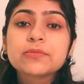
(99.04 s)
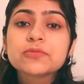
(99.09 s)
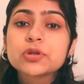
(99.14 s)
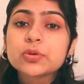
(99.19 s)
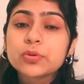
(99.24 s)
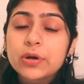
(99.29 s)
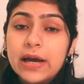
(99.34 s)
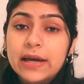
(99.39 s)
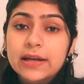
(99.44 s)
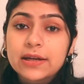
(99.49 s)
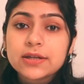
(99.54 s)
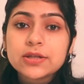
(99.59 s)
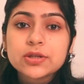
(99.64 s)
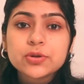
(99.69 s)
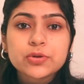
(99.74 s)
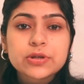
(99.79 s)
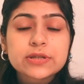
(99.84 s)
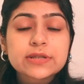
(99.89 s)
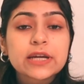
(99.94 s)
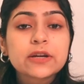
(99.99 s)
come to Ireland to
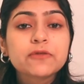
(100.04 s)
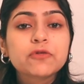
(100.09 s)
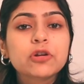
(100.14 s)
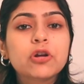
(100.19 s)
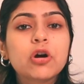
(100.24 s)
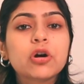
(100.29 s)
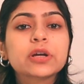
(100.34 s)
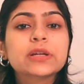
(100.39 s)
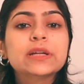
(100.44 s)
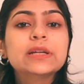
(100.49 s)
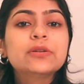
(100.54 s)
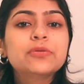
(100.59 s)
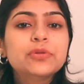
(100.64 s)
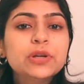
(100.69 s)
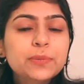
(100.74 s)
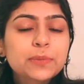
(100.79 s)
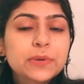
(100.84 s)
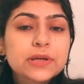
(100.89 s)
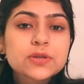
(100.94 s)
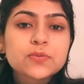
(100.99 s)
reside for longer than
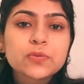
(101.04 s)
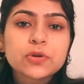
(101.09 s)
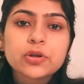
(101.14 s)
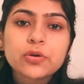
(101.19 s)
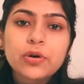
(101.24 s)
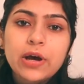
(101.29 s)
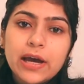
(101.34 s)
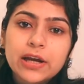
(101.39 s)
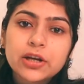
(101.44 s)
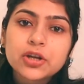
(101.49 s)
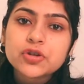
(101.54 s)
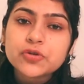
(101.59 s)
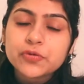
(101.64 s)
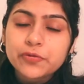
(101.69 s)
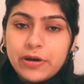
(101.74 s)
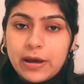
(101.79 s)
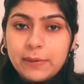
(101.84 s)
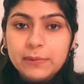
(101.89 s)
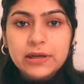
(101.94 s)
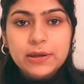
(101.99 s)
3 months with your Irish
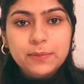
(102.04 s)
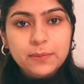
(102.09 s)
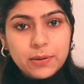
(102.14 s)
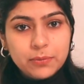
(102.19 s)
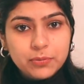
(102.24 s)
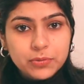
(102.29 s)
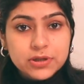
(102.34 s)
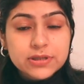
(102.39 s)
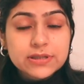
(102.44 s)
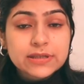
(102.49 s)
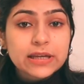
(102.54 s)
family members,